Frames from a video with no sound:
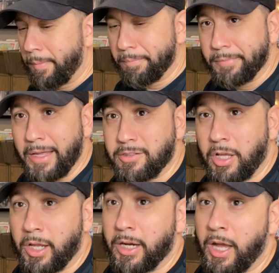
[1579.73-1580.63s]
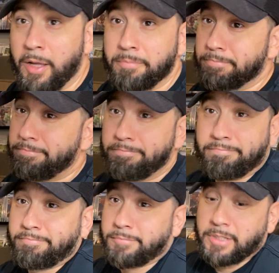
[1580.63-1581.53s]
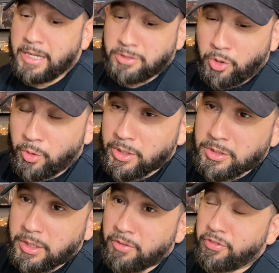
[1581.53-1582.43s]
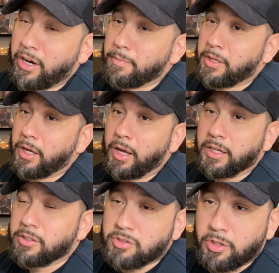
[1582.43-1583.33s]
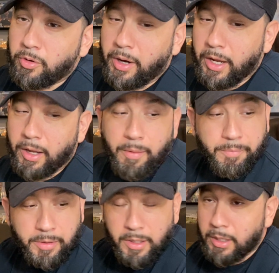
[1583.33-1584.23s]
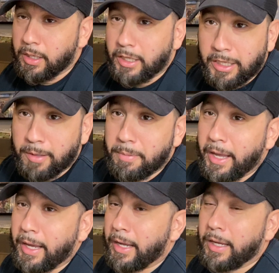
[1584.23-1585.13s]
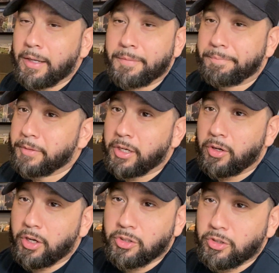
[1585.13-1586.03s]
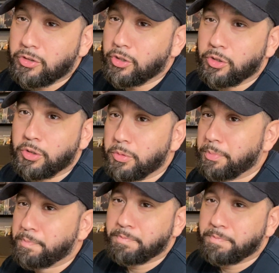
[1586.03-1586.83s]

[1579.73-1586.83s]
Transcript: that's all I got. As always, you can find me on Instagram, eBay, here on YouTube.